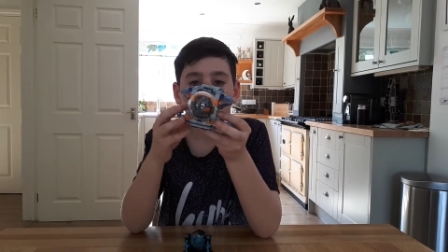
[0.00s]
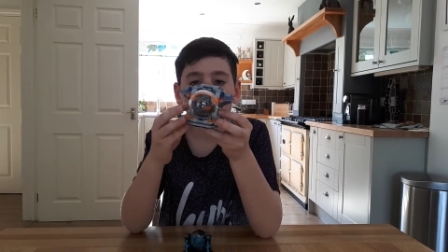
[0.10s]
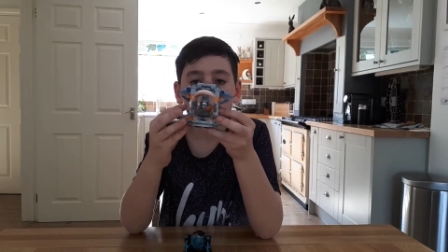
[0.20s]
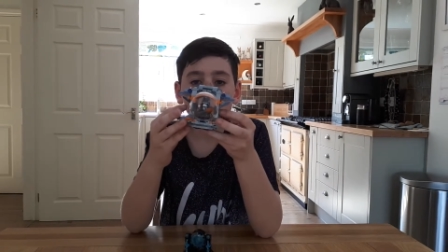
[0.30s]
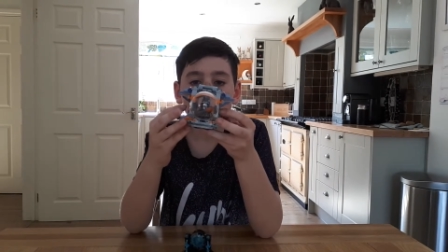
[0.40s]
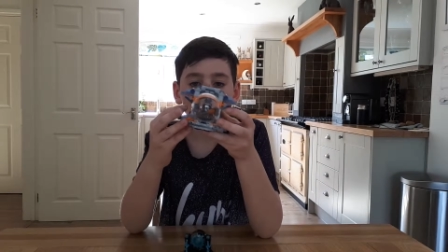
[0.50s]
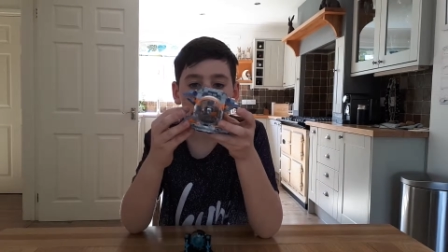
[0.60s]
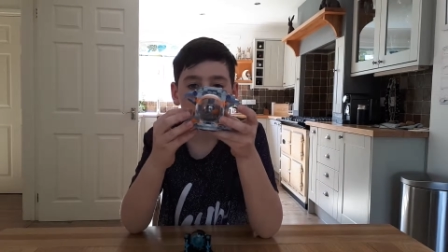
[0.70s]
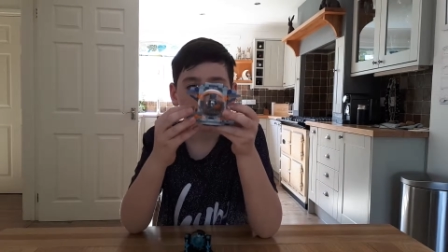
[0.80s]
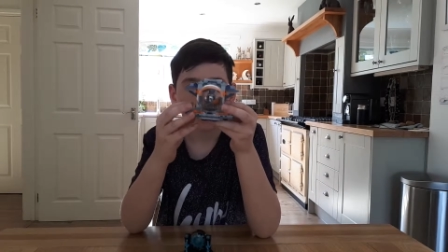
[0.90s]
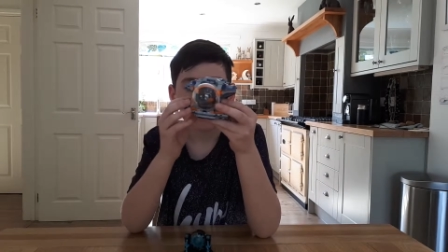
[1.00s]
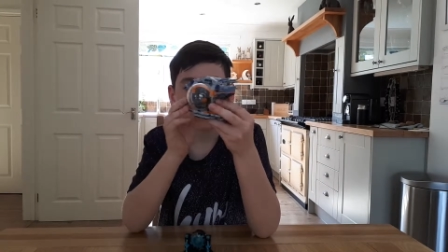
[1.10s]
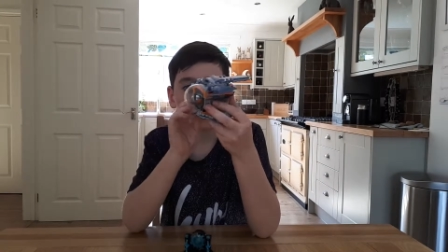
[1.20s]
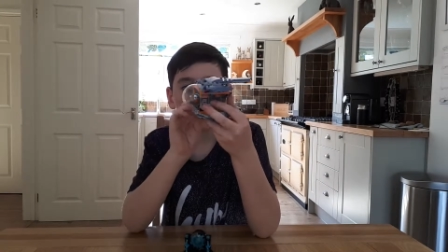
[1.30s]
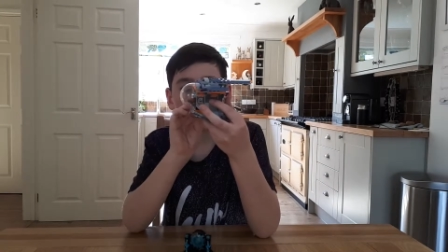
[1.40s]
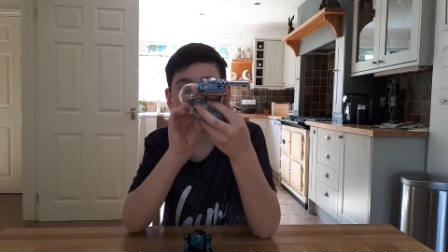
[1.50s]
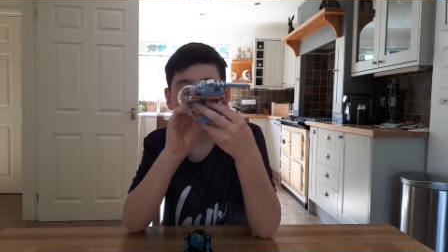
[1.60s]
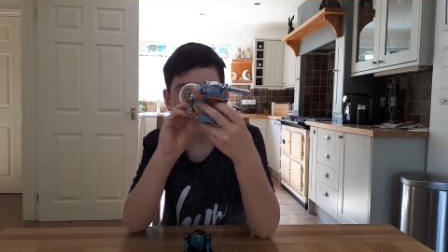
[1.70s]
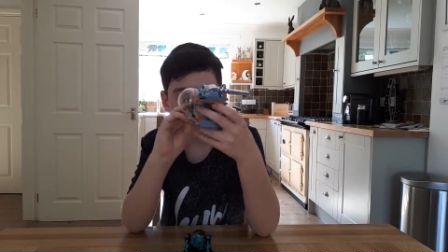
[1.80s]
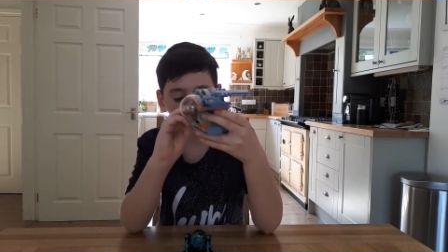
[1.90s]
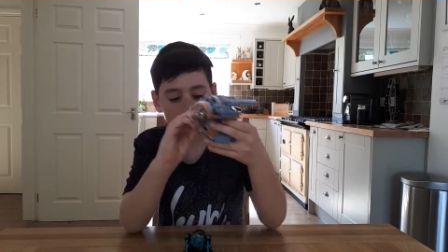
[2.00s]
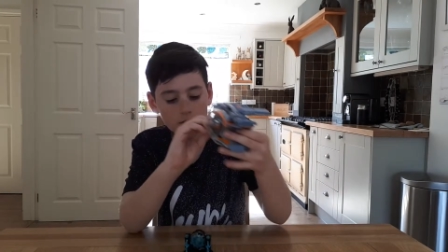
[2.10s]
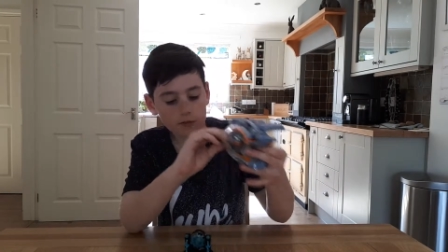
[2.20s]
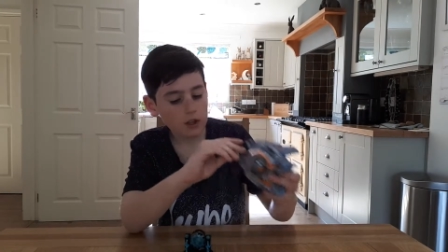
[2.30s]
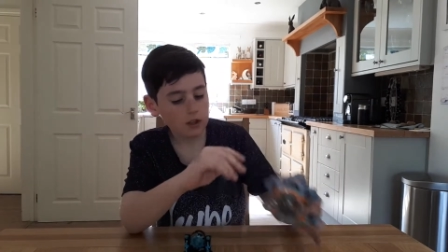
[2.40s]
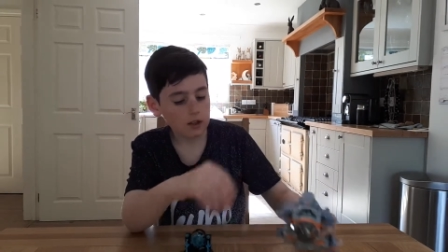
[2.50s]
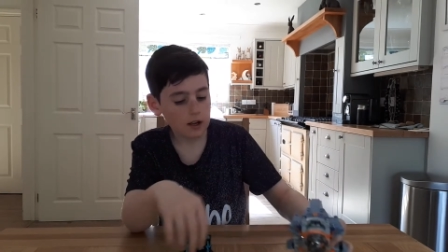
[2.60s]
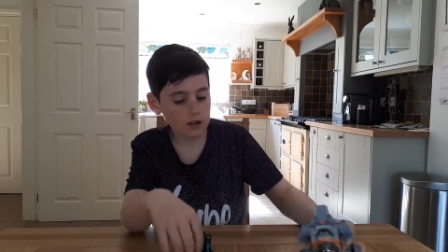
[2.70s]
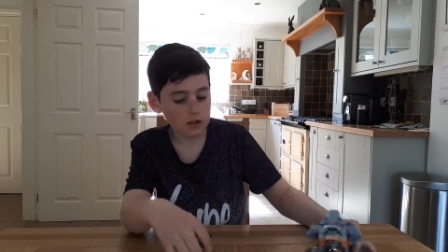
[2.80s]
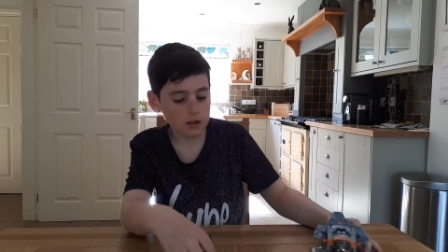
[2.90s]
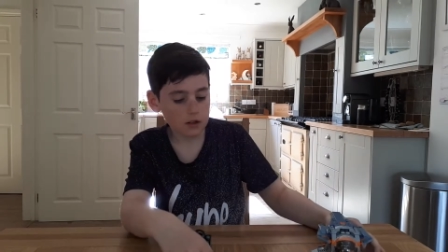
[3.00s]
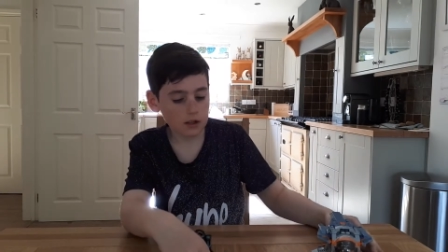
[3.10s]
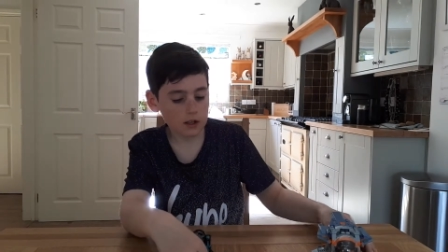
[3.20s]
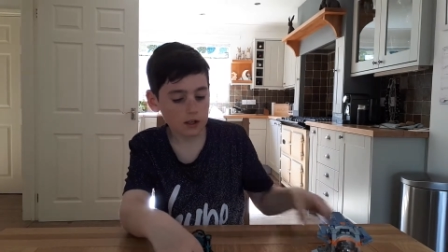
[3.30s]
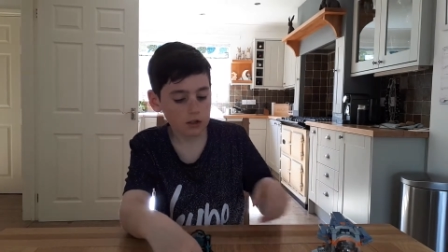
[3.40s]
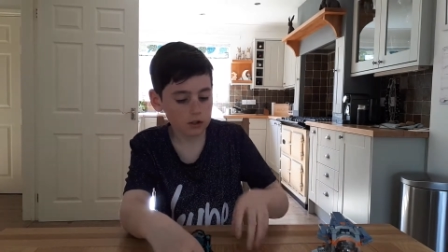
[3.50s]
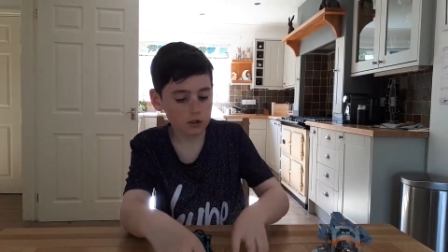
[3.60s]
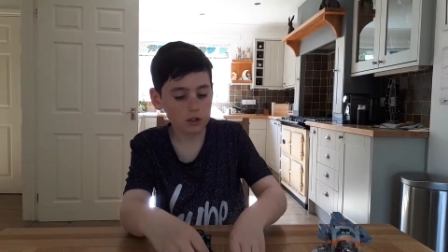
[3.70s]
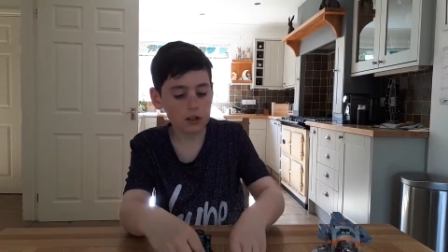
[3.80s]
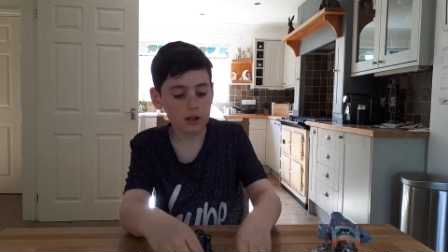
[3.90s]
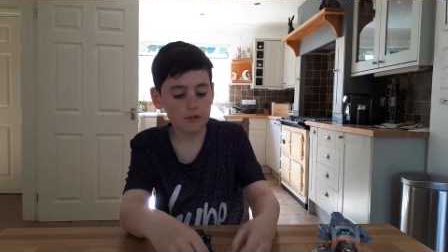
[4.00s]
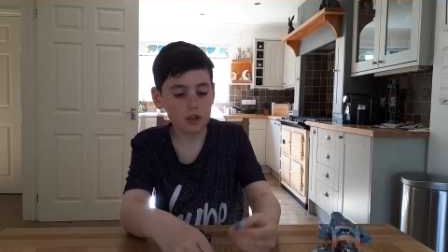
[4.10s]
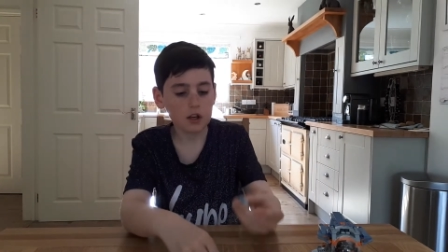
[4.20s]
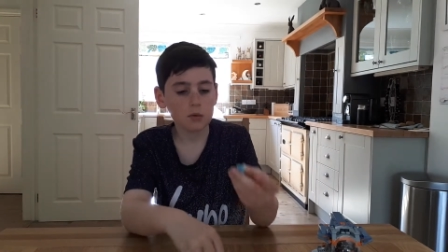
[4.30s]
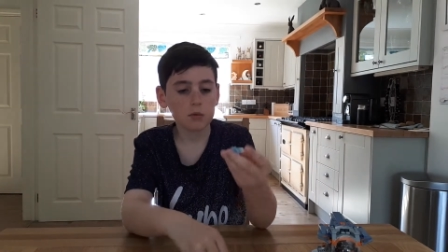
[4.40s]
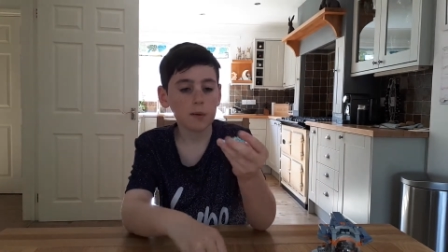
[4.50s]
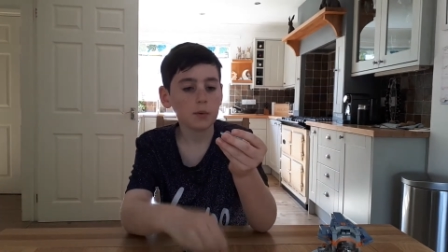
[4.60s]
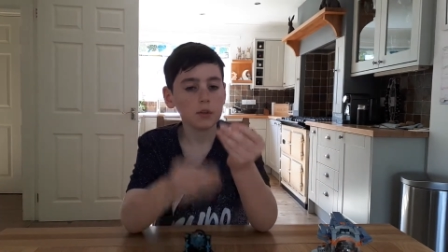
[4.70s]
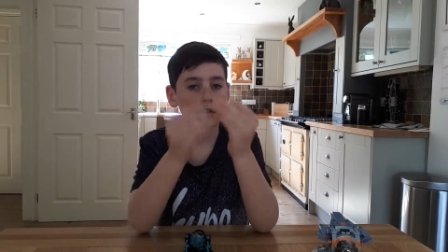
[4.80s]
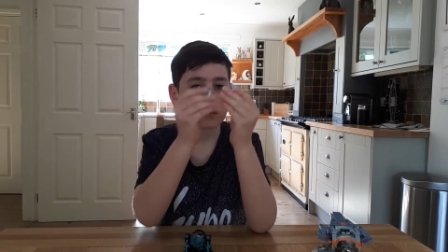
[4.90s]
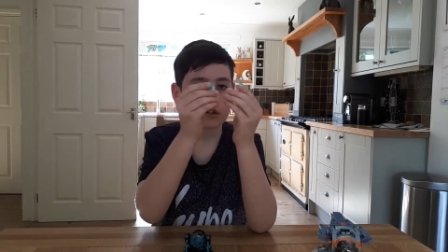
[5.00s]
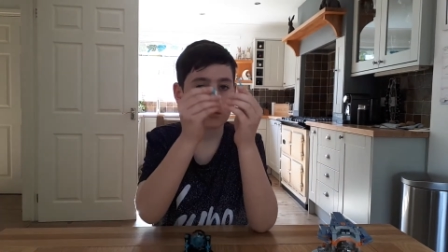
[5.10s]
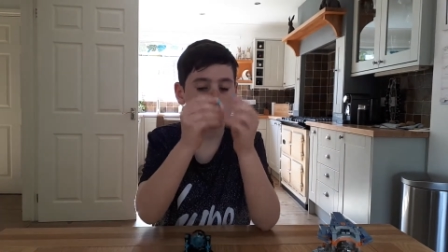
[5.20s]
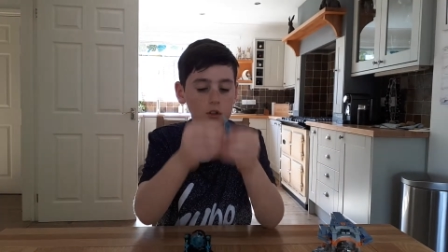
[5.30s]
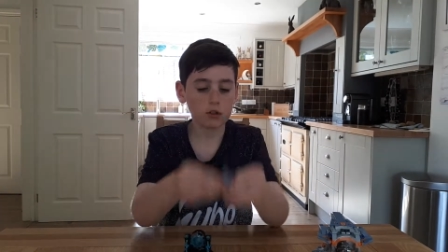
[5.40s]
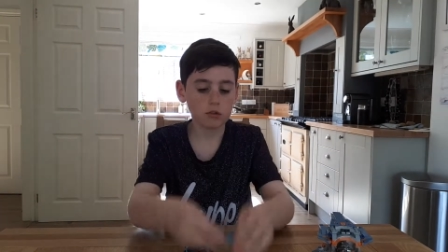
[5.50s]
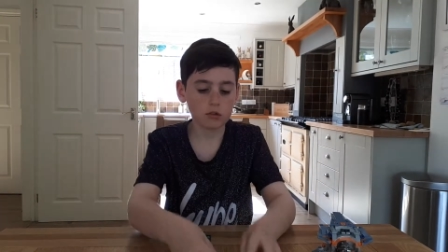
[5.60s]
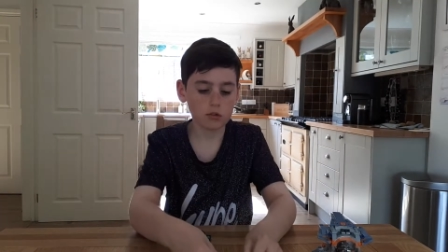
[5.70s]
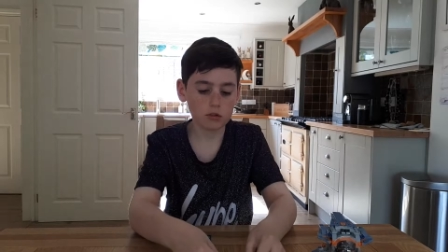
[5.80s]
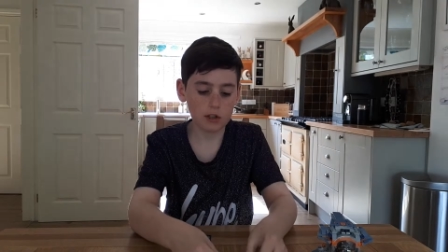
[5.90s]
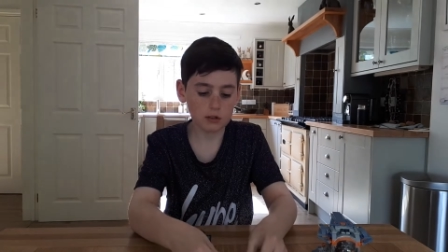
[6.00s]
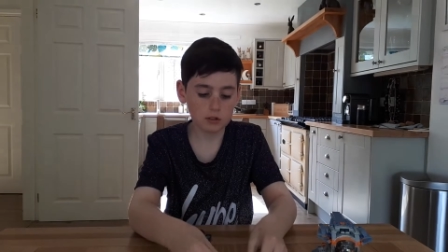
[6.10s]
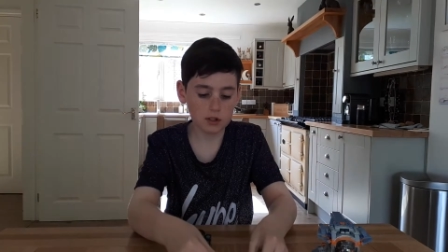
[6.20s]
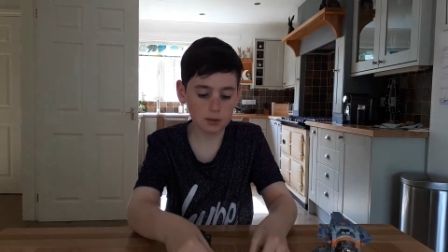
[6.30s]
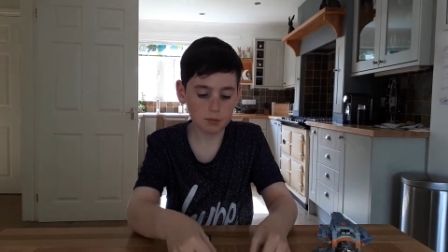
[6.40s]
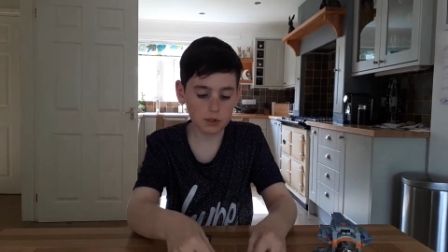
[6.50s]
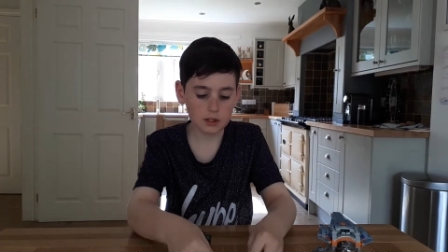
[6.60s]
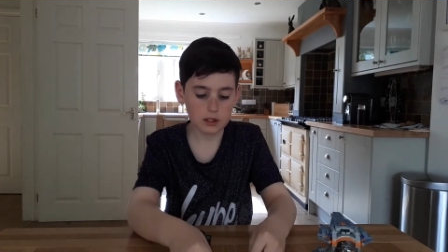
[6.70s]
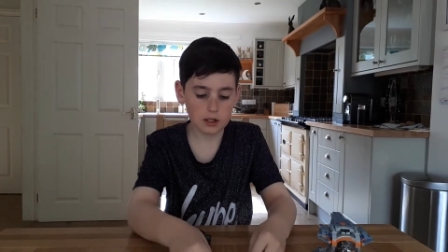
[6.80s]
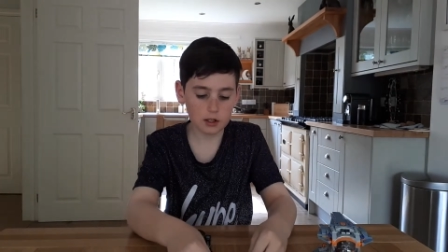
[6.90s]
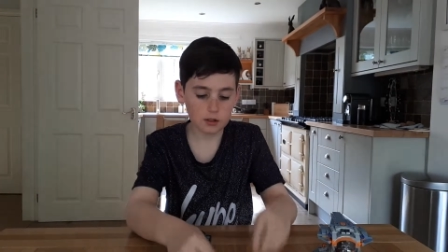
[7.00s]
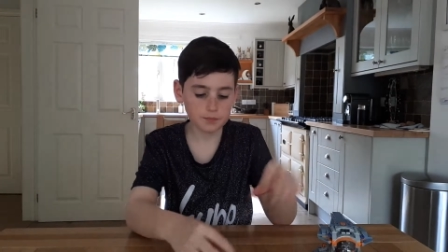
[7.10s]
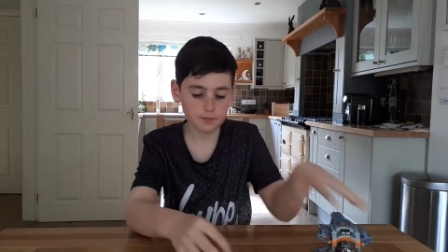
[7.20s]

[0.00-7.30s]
So yeah, all three minifigures fit in there. Then you can have their weapons on the ground separately there.